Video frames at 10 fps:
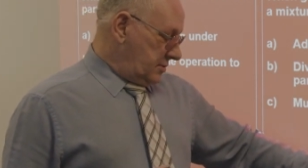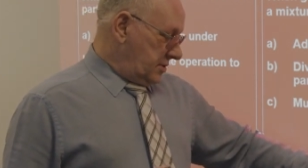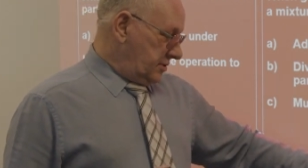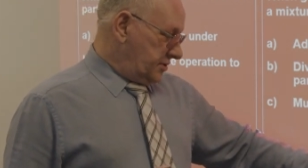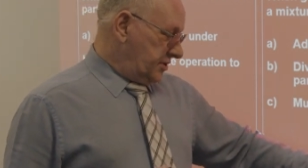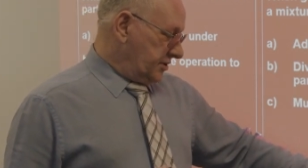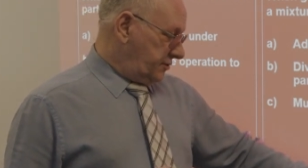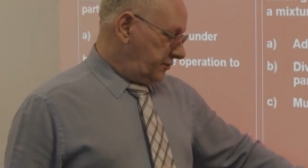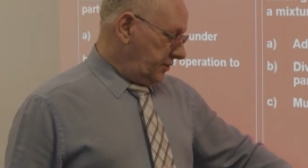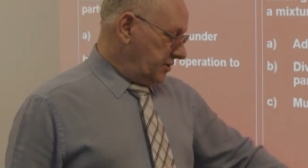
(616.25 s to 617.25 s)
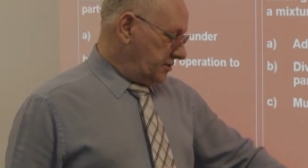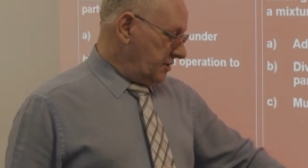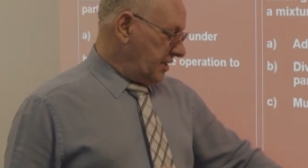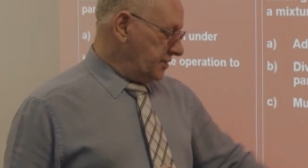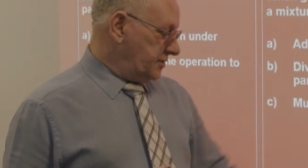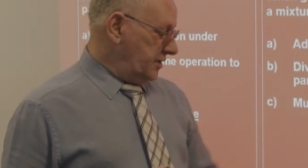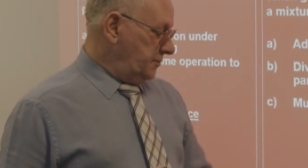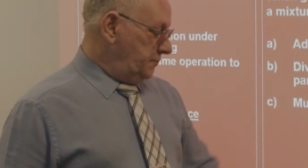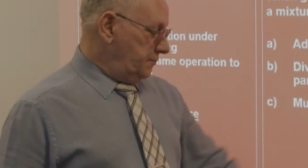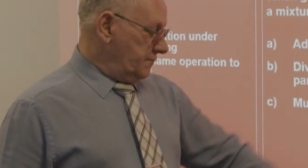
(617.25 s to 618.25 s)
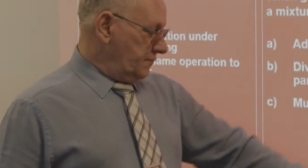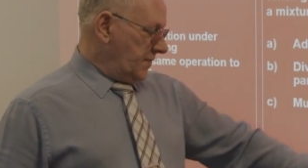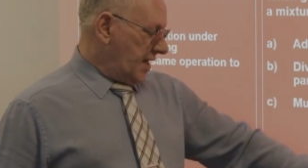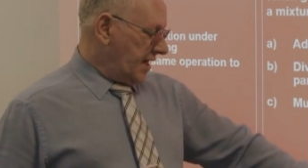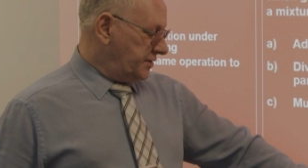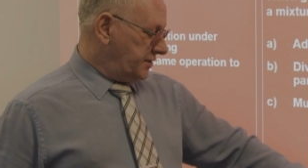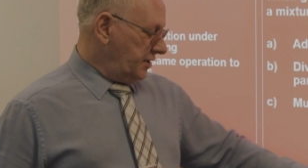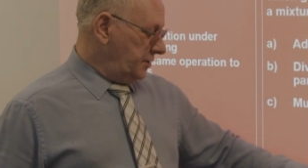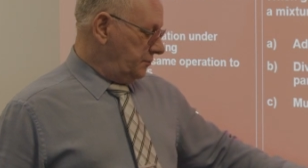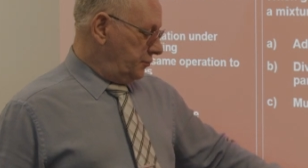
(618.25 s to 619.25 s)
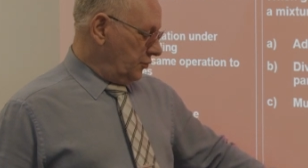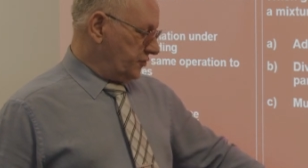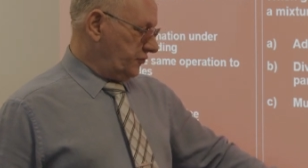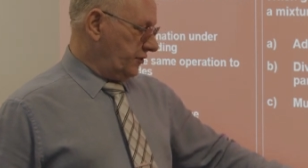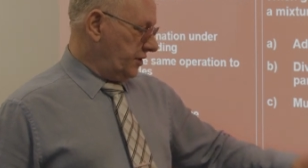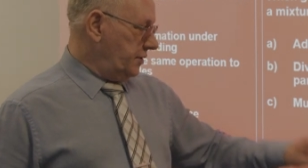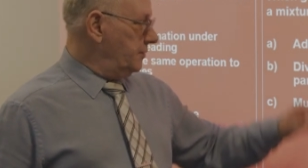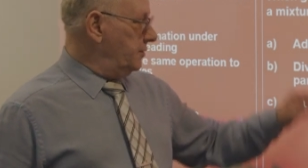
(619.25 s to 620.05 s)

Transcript: And 6 threes are 18. 18 plus 3,